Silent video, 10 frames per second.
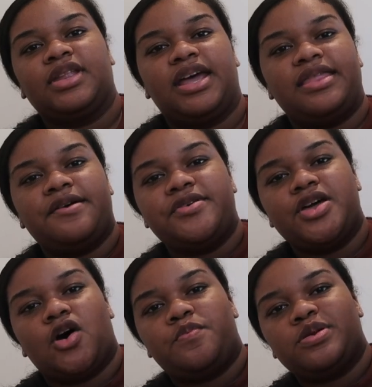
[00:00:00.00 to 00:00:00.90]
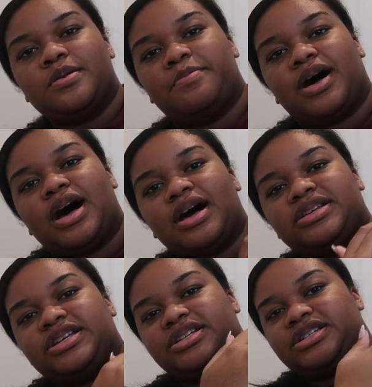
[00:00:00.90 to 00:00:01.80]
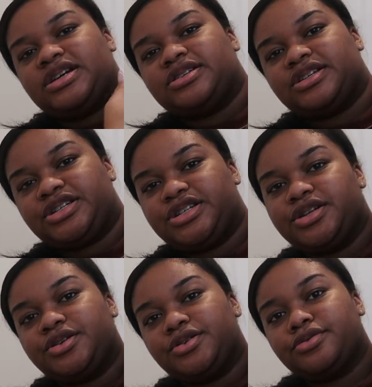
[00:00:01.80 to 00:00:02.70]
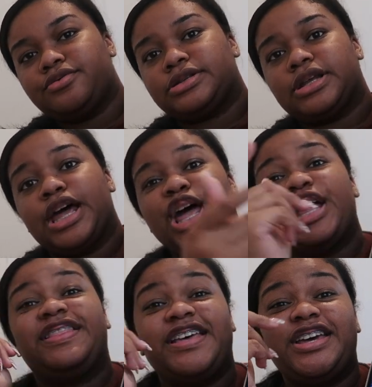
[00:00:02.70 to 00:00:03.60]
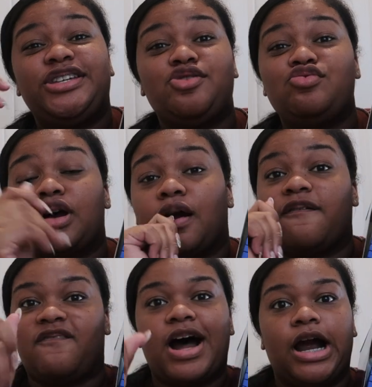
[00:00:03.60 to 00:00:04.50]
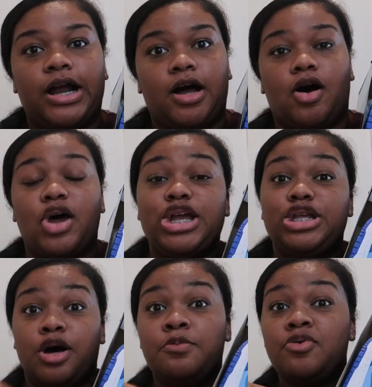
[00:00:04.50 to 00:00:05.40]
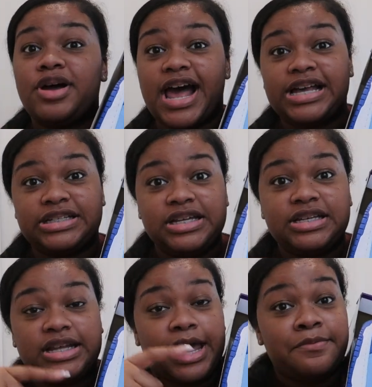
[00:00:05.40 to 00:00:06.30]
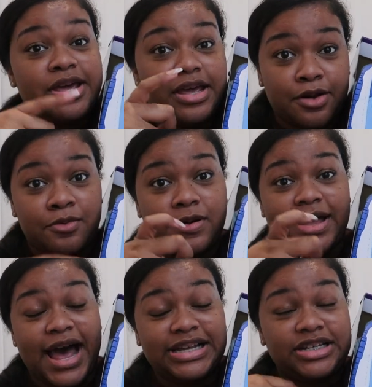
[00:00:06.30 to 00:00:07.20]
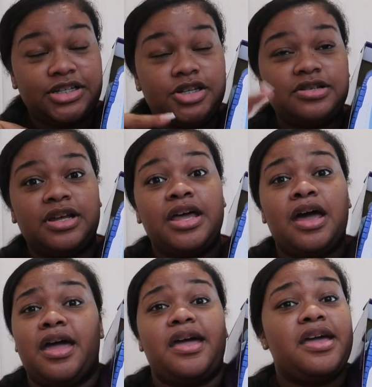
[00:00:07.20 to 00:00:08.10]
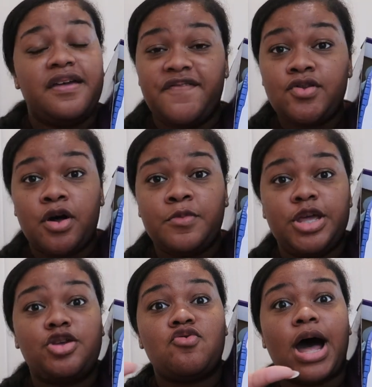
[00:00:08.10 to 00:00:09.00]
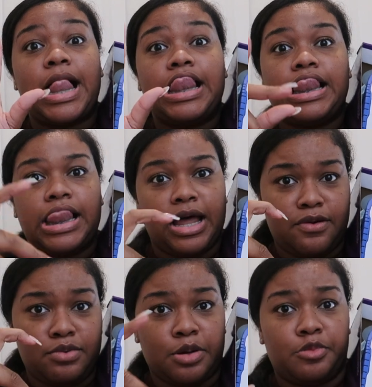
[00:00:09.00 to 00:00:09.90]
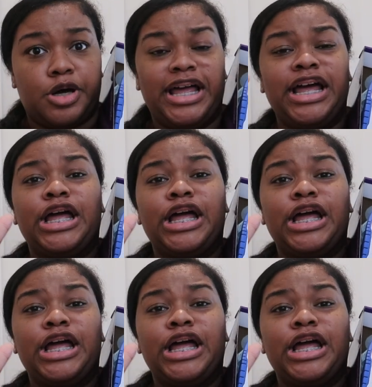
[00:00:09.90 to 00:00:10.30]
And then when you open the box, it just shows the shoes. These shoes are fire, y'all. And Youngboy has these. NBA Youngboy has these shoes. And if you know me, you know I love Youngboy.